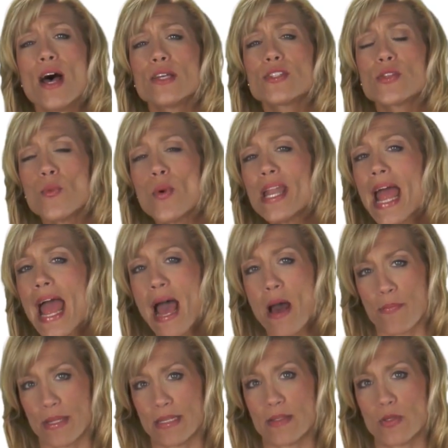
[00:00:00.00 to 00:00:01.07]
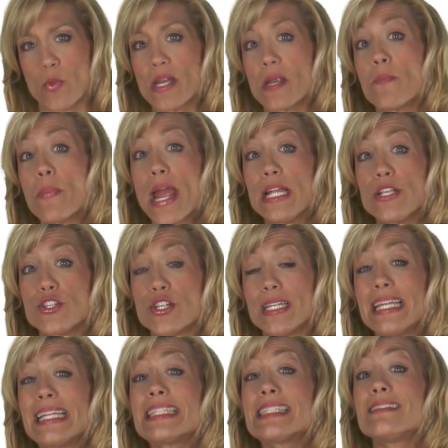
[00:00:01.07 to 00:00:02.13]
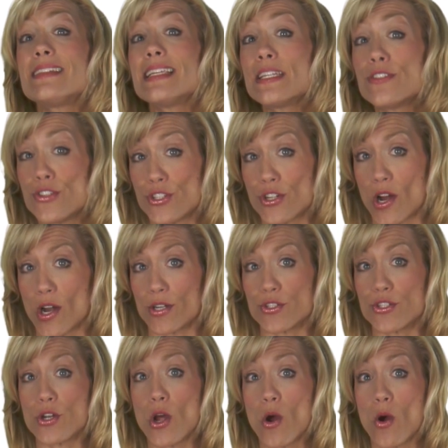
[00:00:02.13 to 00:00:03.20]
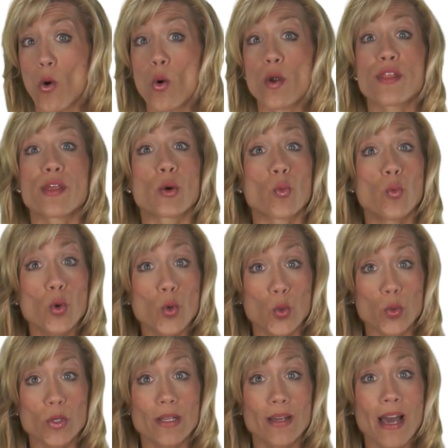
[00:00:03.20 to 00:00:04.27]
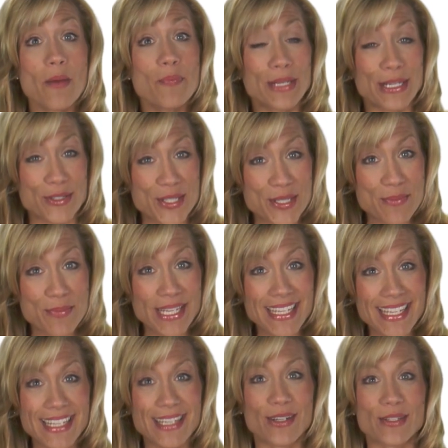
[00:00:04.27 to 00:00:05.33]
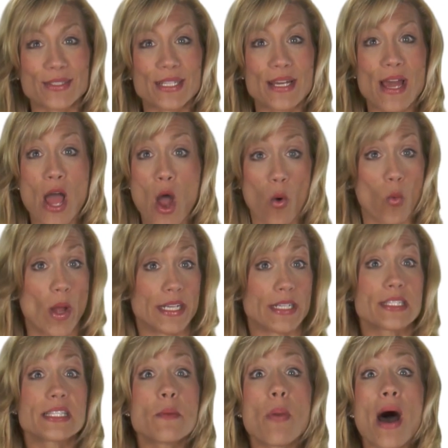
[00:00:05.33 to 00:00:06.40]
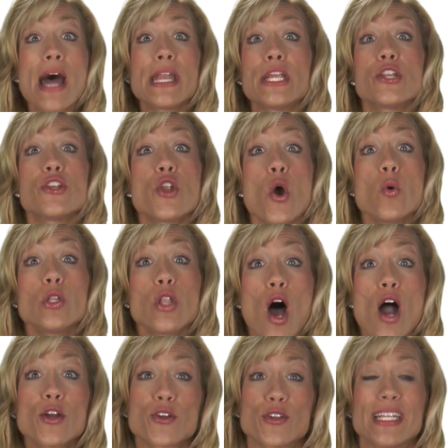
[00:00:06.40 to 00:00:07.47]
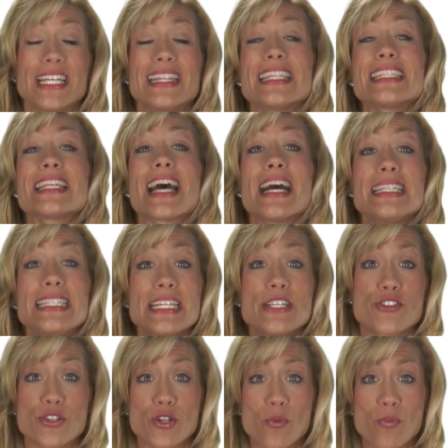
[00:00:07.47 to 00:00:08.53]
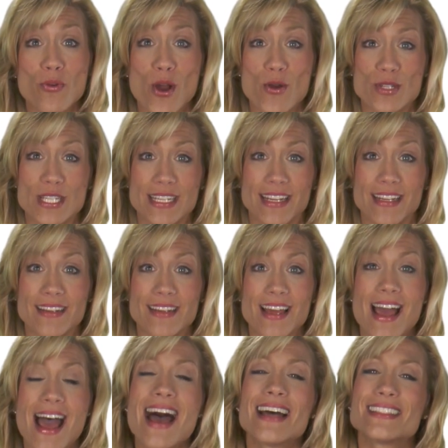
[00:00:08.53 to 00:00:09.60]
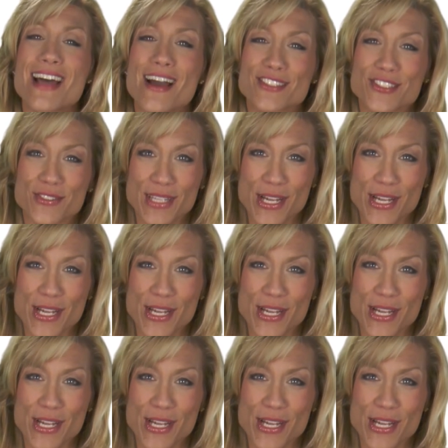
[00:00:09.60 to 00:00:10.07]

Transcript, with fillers: So, what happens when a patient is discharged or their wound appears to be healed? When does the body no longer need this additional protein? Dr.